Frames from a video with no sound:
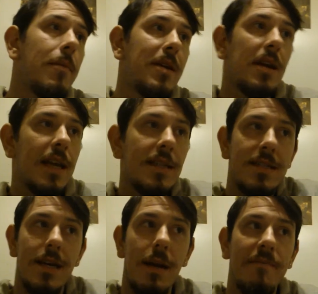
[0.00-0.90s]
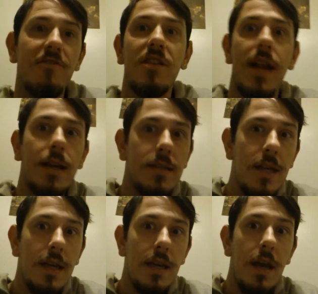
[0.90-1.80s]
come in and get set up for the next
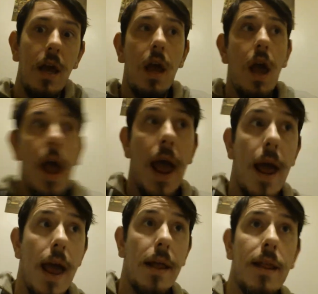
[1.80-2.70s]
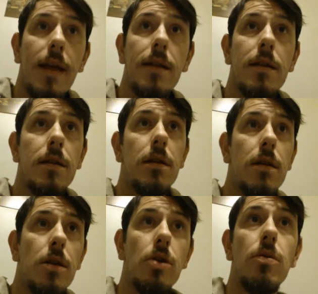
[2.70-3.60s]
scene and then
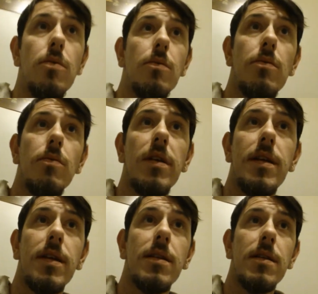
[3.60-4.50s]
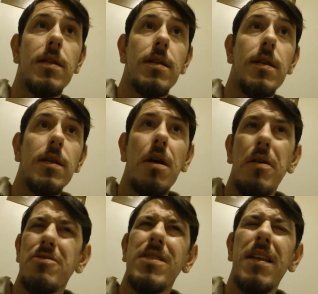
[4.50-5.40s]
you really didn't you know
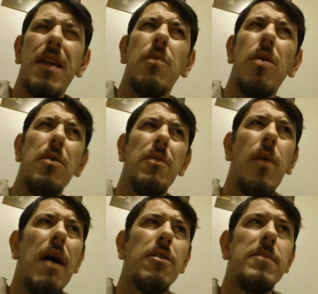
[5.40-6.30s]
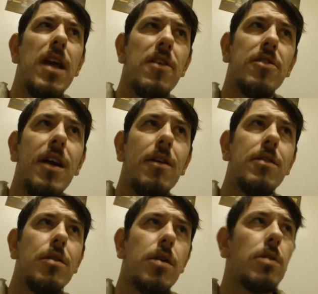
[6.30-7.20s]
understand like well how come the other
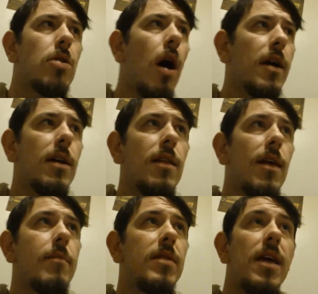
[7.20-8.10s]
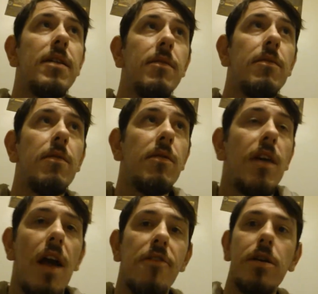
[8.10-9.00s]
characters aren't talking to them and then
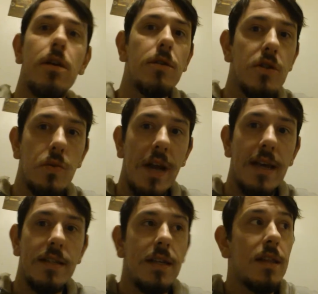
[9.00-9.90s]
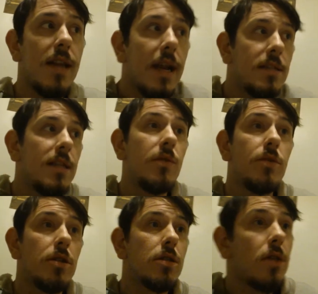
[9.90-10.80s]
the other characters would exit and the next scene
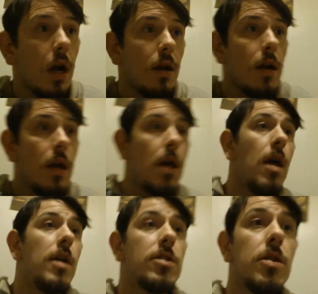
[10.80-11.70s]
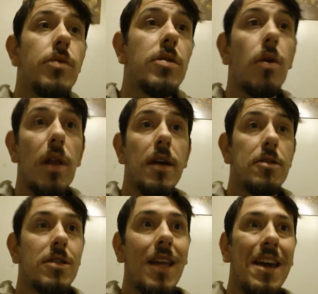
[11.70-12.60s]
would just start so you would totally
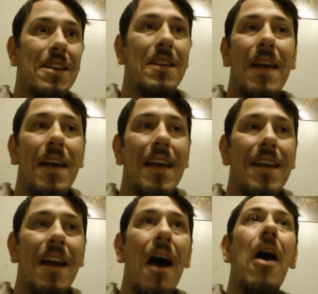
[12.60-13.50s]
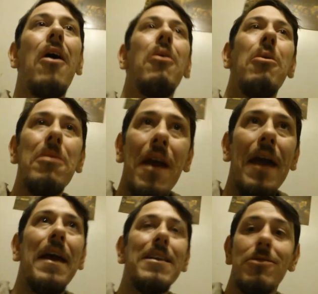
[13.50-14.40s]
understand like oh
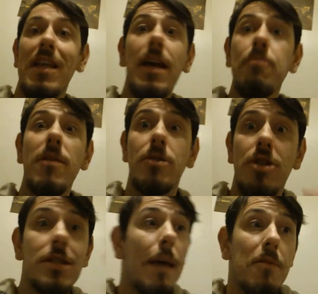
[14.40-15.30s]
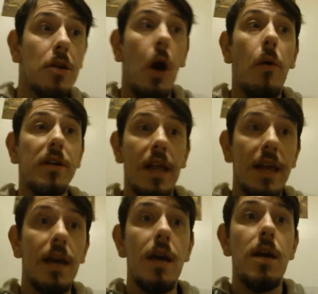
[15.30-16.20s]
okay so they kept pretty much just kept it going
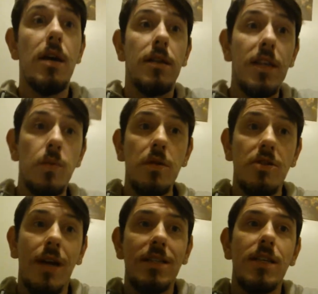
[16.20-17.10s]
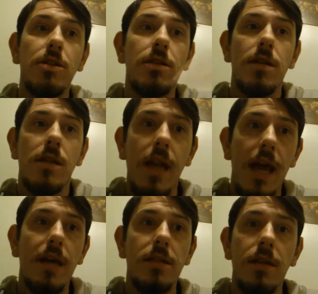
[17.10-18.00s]
like this one transitions to the
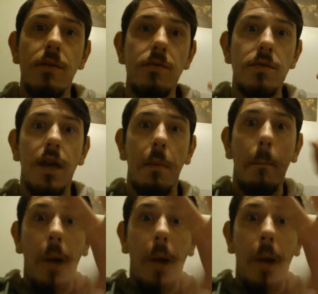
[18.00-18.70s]
next and it was like